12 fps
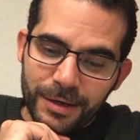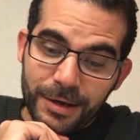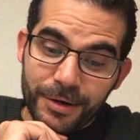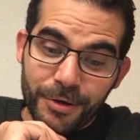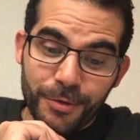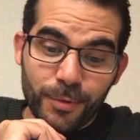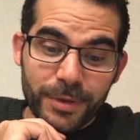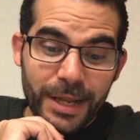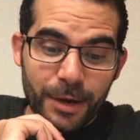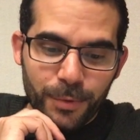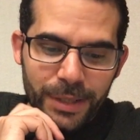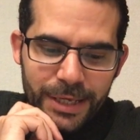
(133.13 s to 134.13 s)
Another one
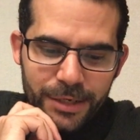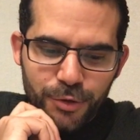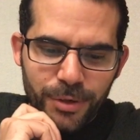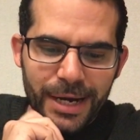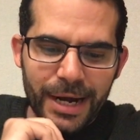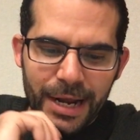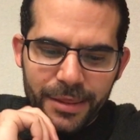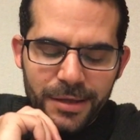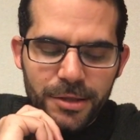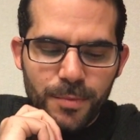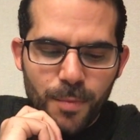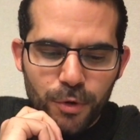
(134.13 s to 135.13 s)
that I really enjoyed, and I
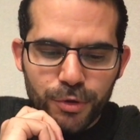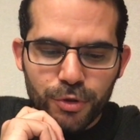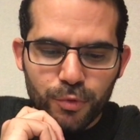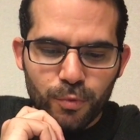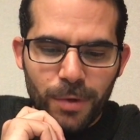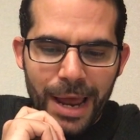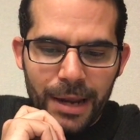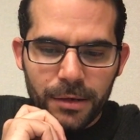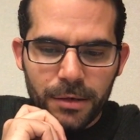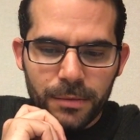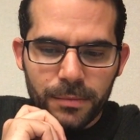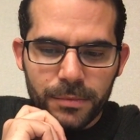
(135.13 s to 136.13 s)
think the most
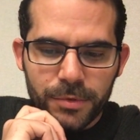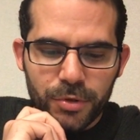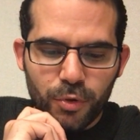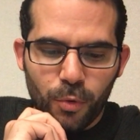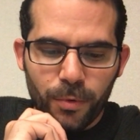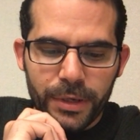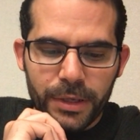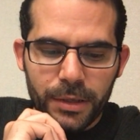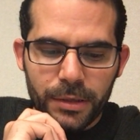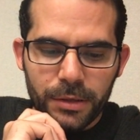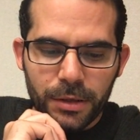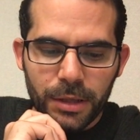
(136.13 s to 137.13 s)
random story
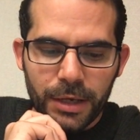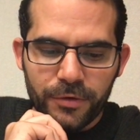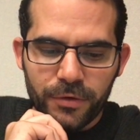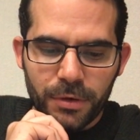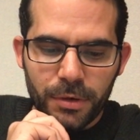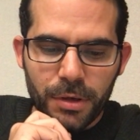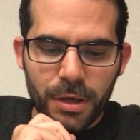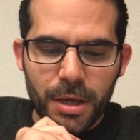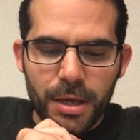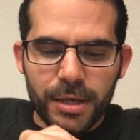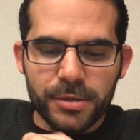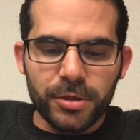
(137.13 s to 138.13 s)
in the collection,
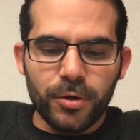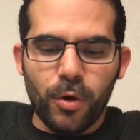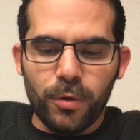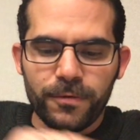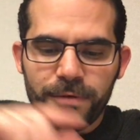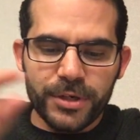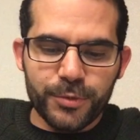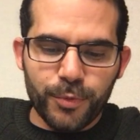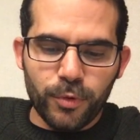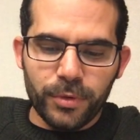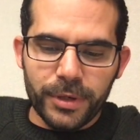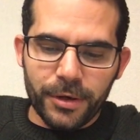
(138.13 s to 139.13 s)
is The Goldfish
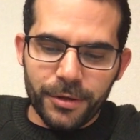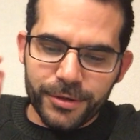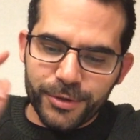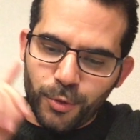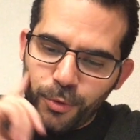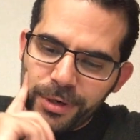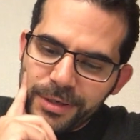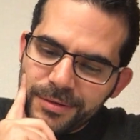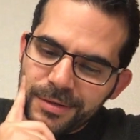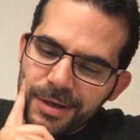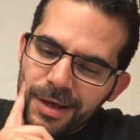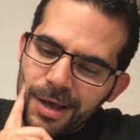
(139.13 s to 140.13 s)
Pool and Other Stories.